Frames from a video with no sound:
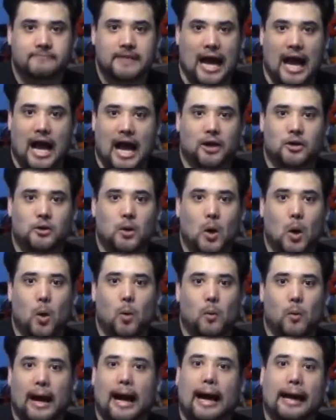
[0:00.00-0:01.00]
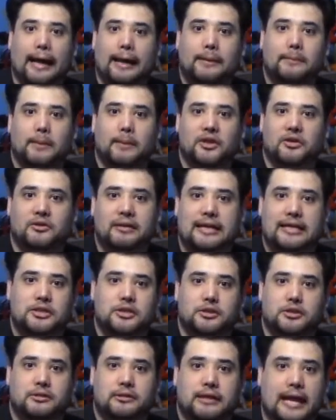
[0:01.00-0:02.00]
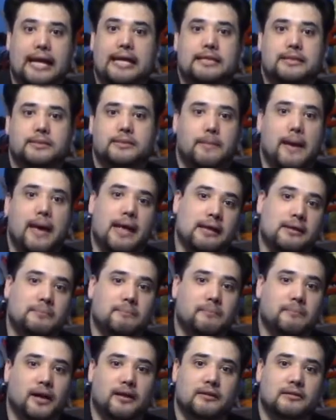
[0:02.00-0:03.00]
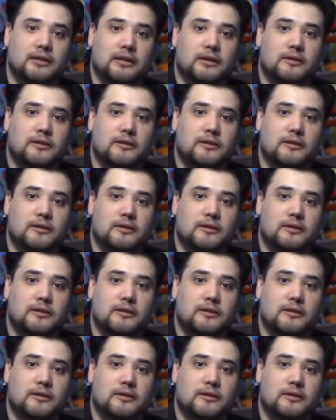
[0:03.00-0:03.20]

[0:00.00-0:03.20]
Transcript: I don't know why Mother Nature hates men, but